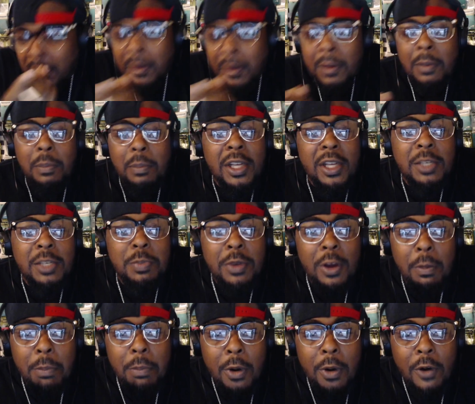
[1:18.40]
bitch
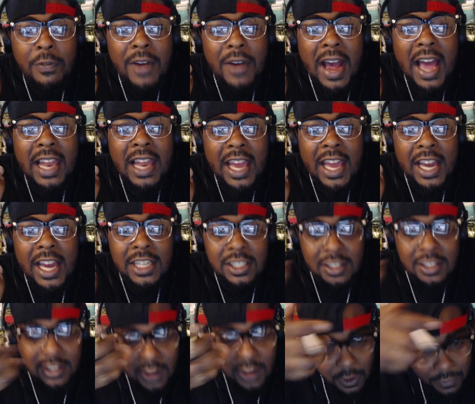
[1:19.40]
peeled both
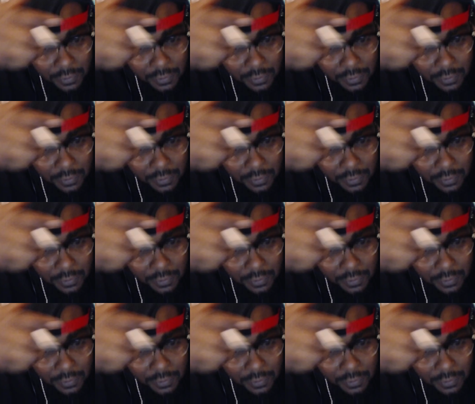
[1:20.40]
eyelashes off,